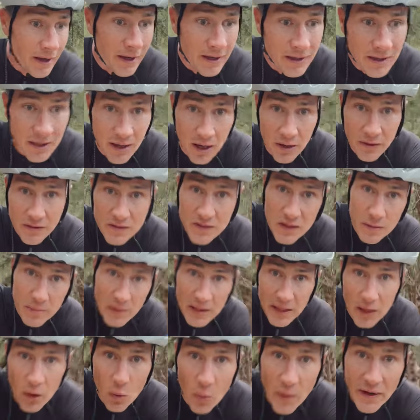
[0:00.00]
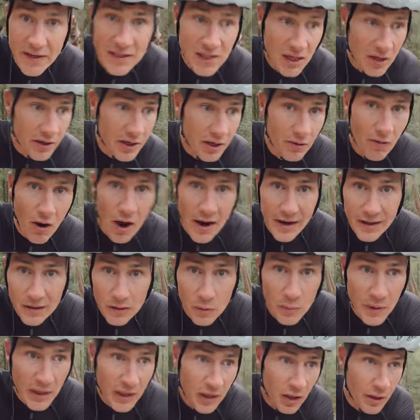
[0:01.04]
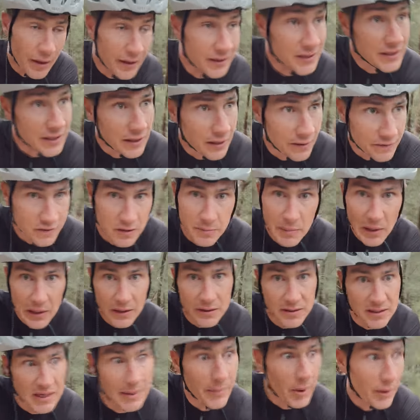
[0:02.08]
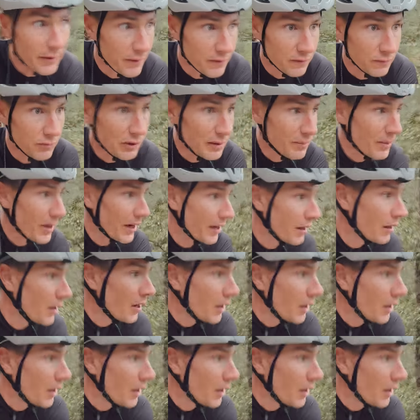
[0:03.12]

you know, it's the middle of winter, you're riding the Wicklow, actually, it's the middle of summer, doesn't really matter.